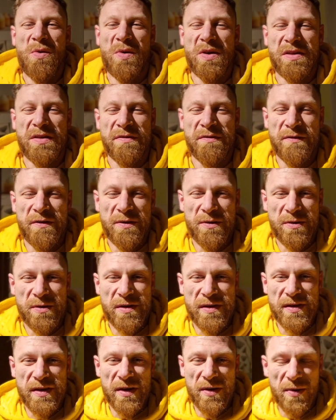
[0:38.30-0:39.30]
with the
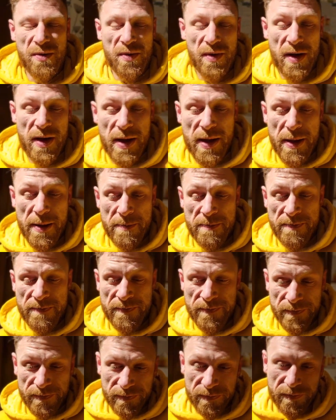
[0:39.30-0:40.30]
food. So,
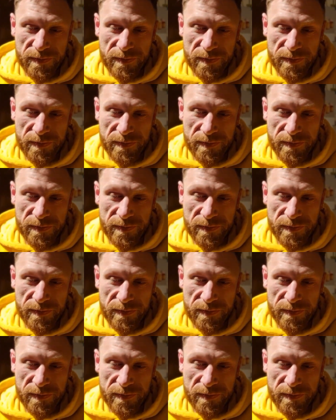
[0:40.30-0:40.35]
um,